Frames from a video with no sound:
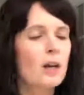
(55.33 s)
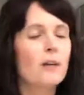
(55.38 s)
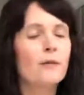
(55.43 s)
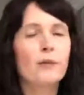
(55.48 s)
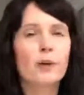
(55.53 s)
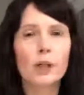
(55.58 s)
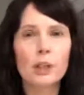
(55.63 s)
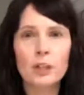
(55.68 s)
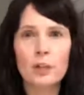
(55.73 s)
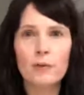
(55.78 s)

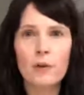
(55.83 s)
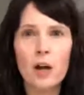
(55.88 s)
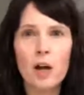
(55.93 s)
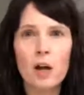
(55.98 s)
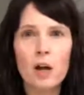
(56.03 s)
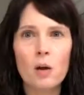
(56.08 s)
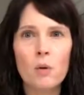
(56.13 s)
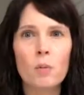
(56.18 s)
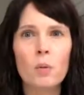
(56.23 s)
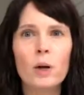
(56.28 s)
First of
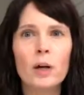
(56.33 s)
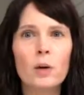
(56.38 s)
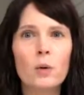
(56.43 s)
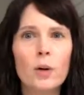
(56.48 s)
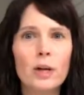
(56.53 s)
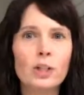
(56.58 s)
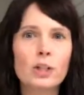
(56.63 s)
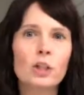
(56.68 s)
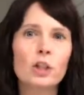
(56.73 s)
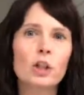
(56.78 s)
all, we're
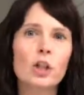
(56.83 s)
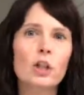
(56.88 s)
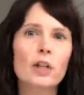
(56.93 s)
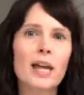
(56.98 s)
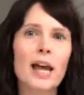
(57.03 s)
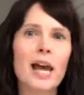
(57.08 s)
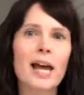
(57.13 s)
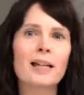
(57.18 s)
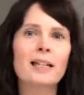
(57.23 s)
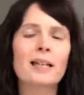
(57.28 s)
going to look
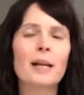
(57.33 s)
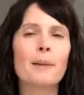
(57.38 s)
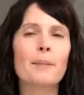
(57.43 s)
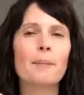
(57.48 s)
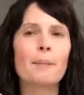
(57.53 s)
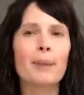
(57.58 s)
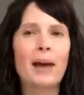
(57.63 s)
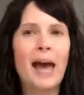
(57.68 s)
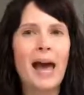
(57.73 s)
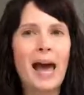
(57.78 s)
at
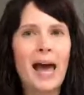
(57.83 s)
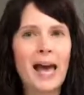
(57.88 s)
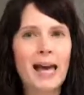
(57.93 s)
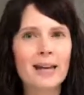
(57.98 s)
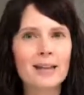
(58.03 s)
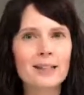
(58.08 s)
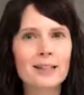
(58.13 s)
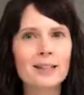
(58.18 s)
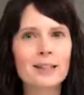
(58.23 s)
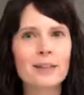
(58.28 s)

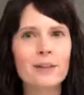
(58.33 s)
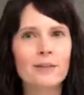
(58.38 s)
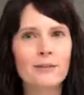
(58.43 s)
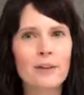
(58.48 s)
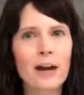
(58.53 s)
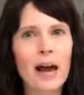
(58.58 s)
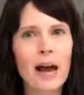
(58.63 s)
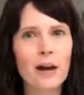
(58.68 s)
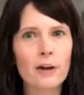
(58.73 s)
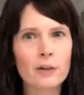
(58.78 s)
past
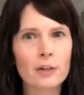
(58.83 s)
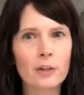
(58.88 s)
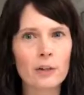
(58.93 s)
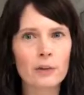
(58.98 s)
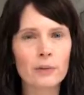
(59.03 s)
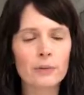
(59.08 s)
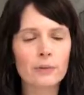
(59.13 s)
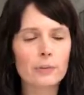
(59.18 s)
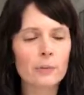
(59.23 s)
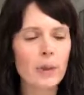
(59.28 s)

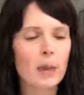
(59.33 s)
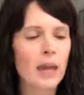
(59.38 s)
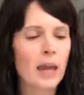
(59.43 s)
value.